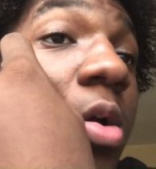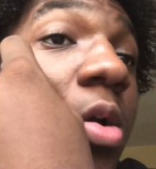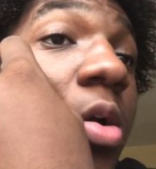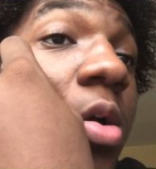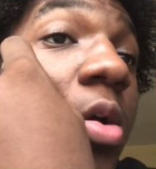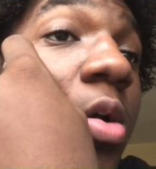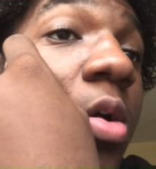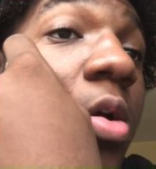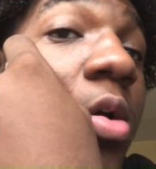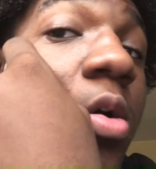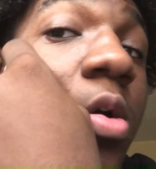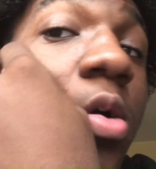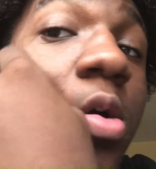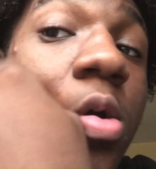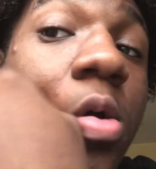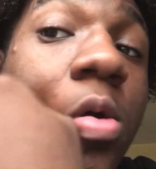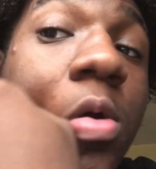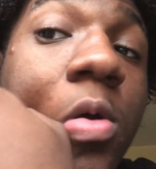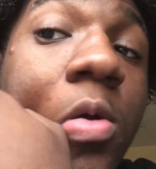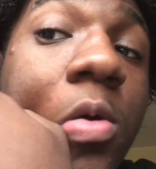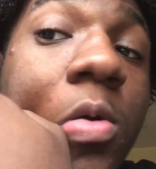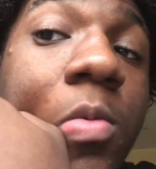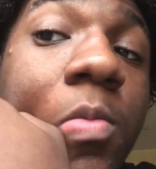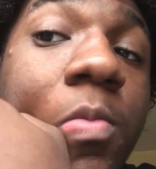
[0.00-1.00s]

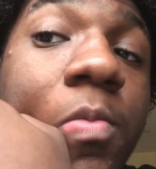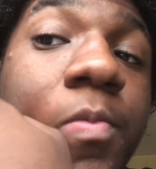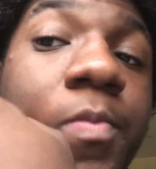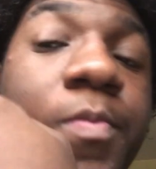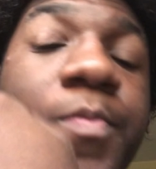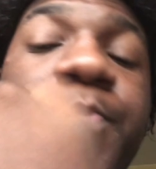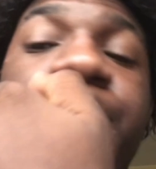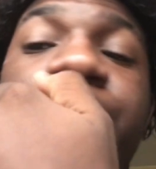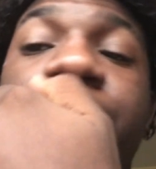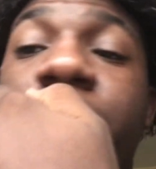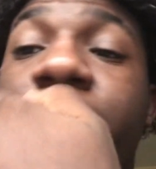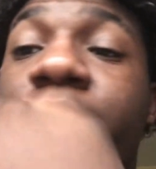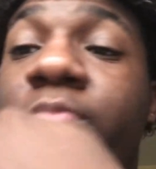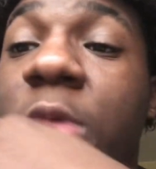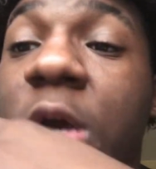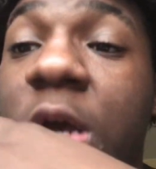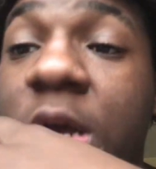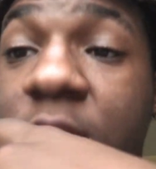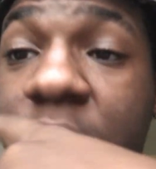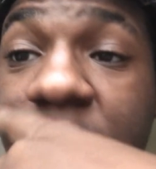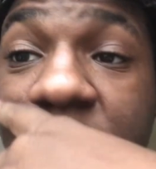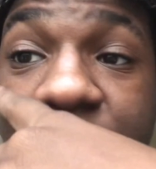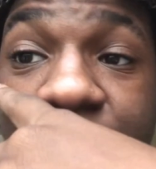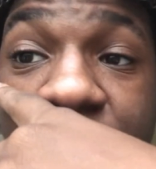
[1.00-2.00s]
Um,
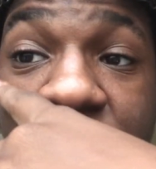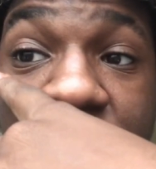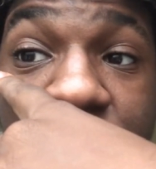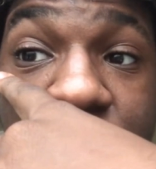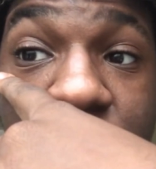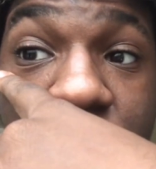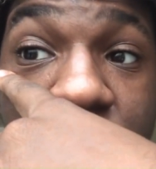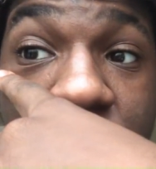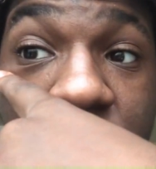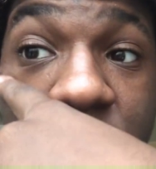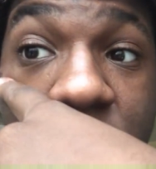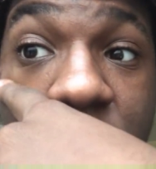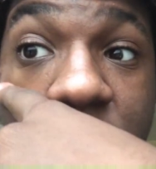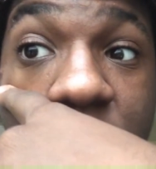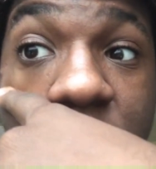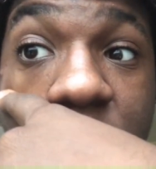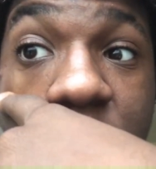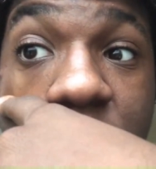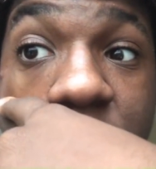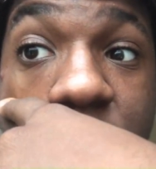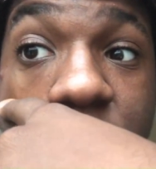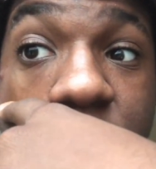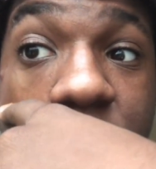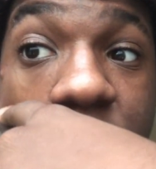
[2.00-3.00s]
mine is pimple. This shit
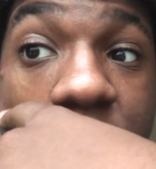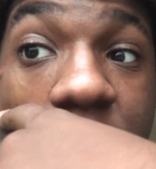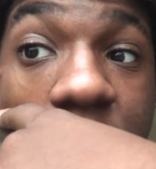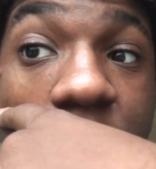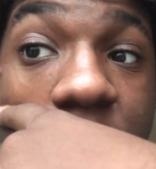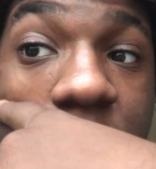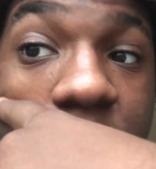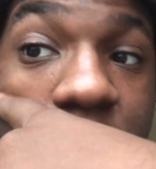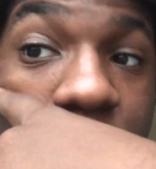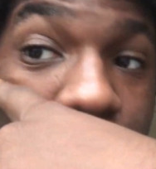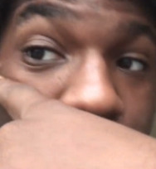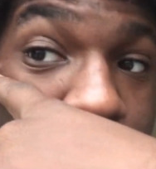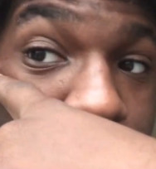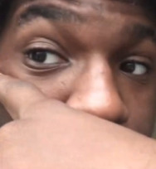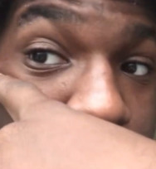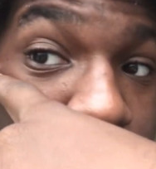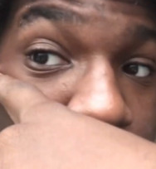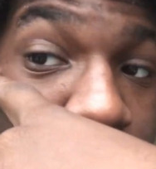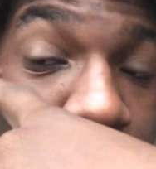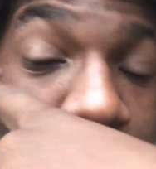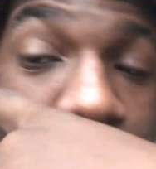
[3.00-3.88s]
is crazy, bro.